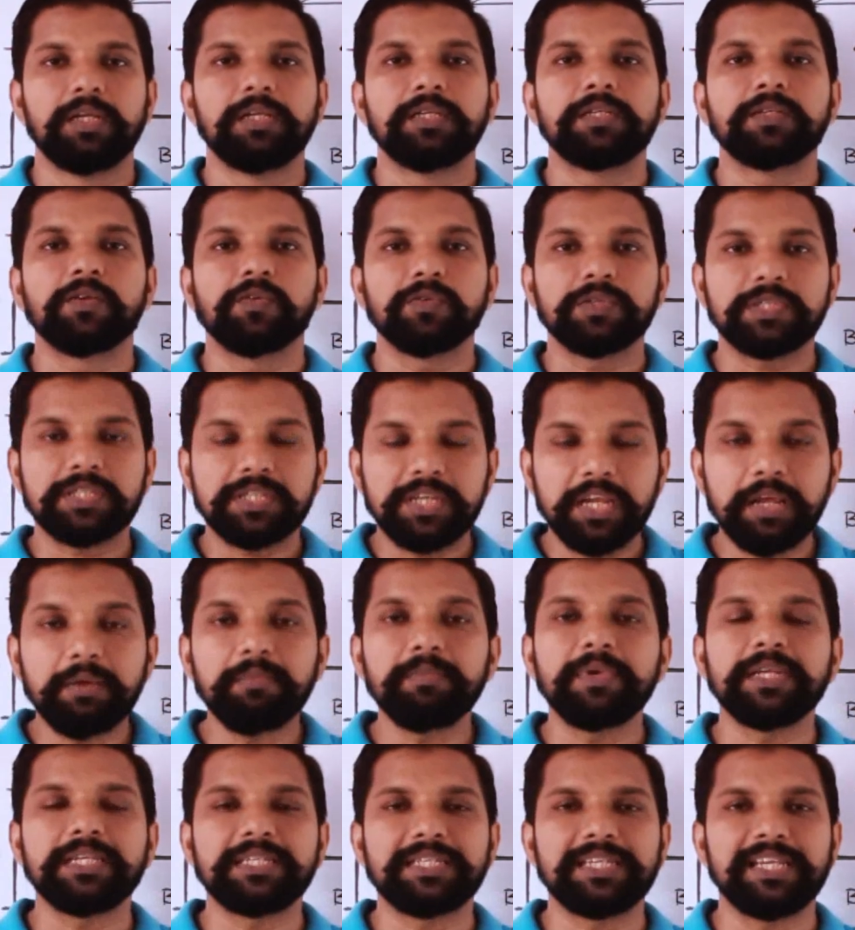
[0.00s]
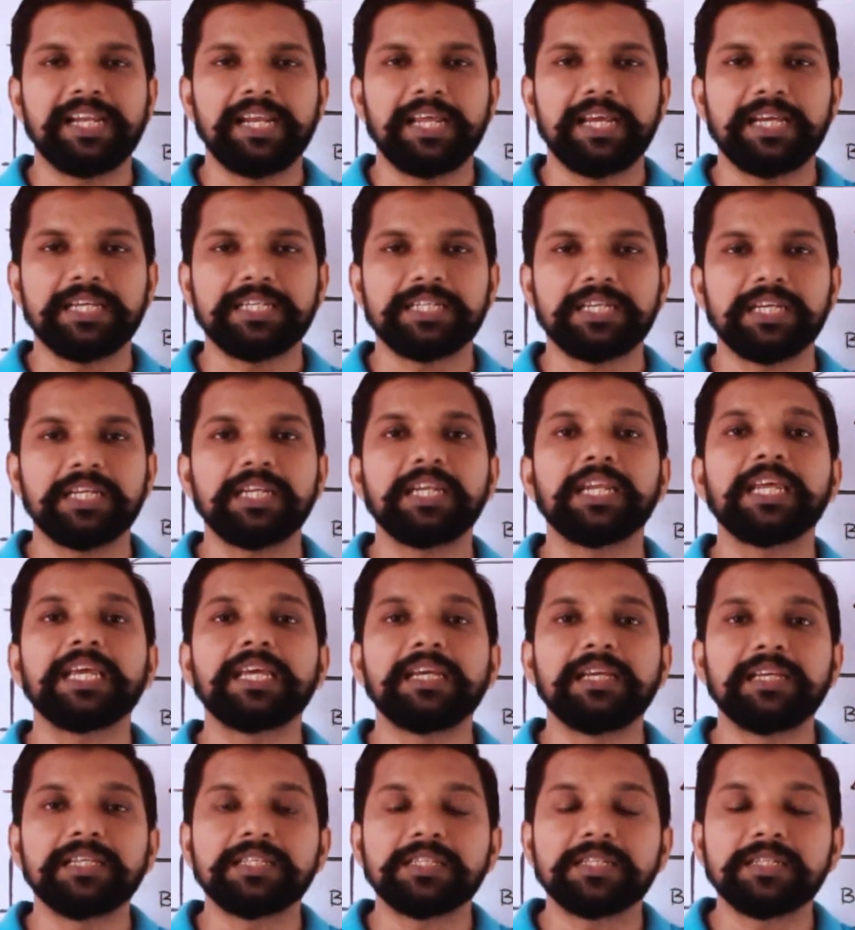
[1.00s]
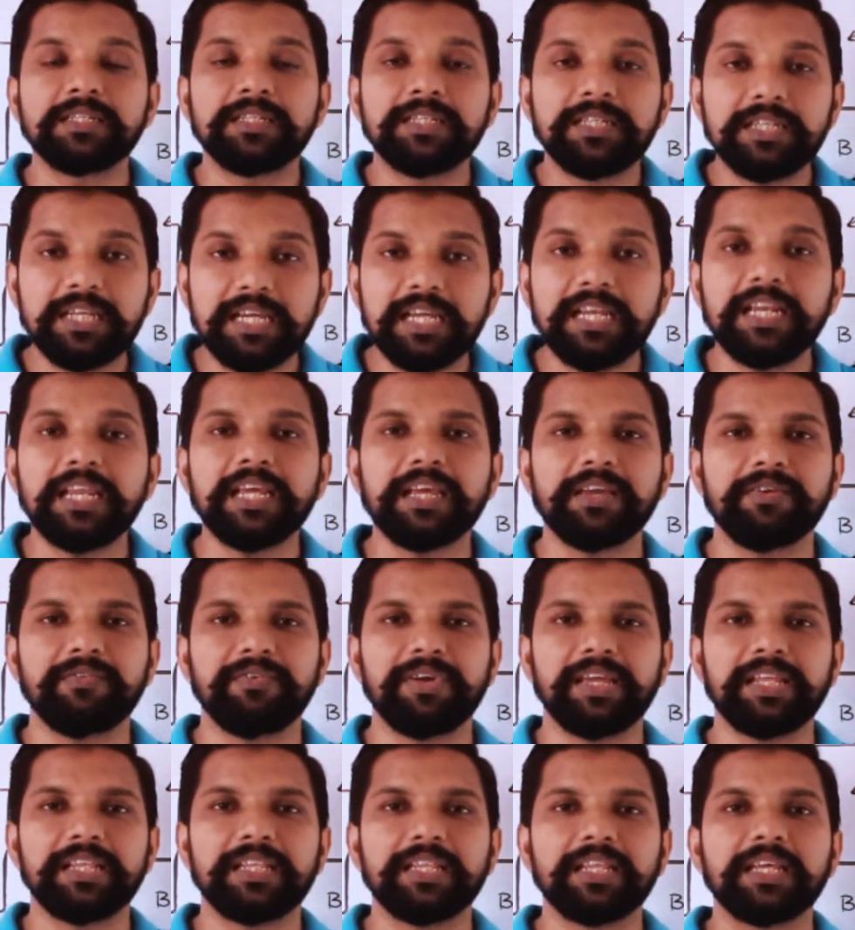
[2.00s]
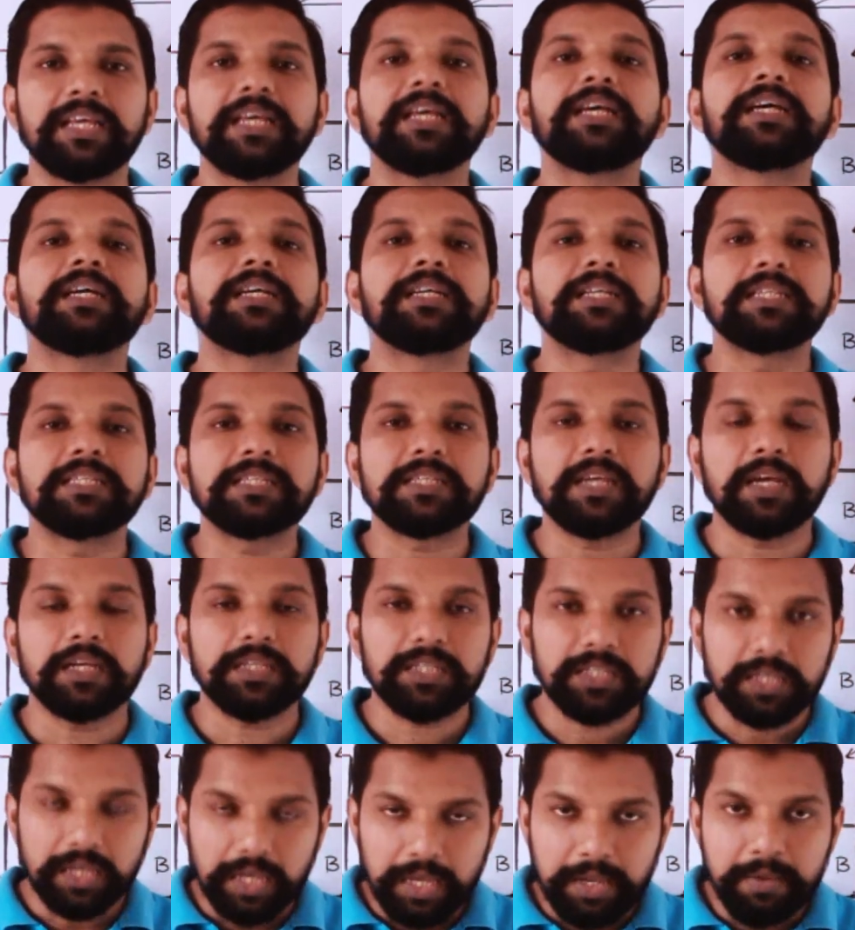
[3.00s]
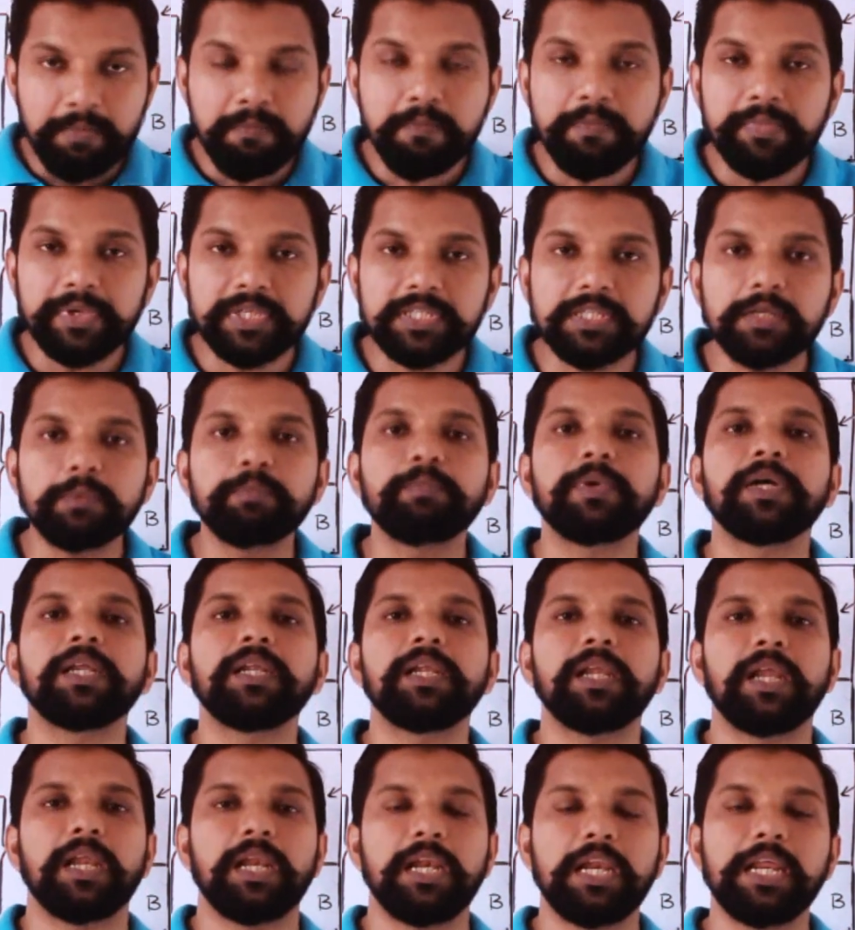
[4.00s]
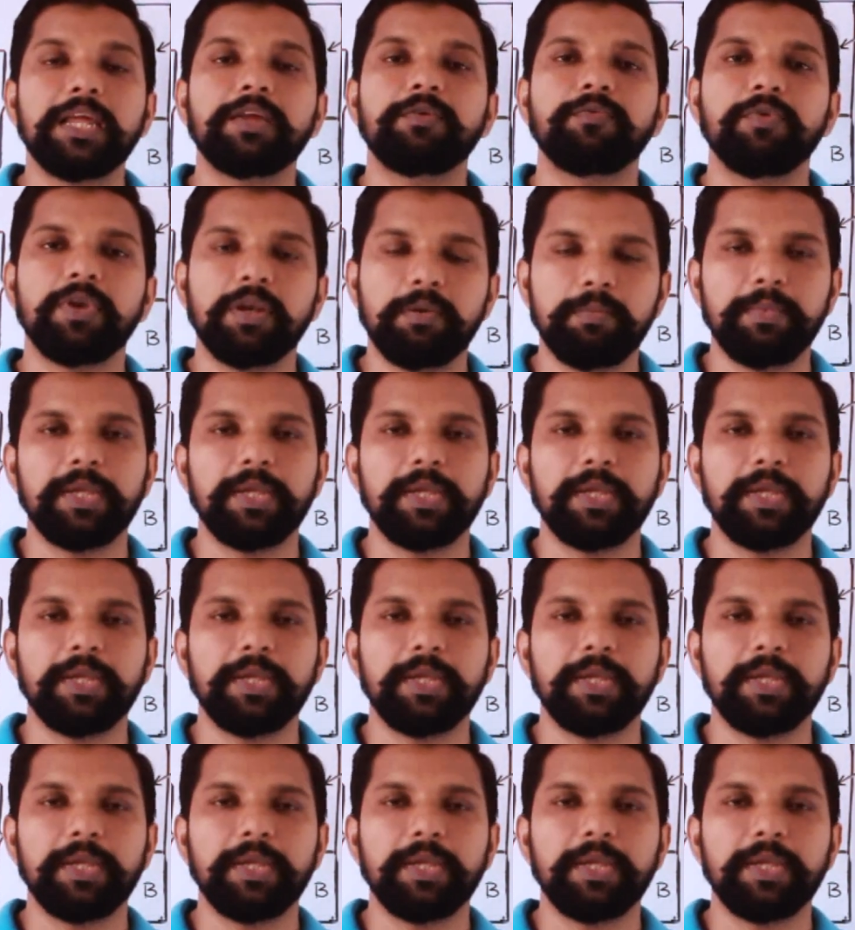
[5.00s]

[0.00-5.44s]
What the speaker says: So steam distillation is dealing with such immiscible liquid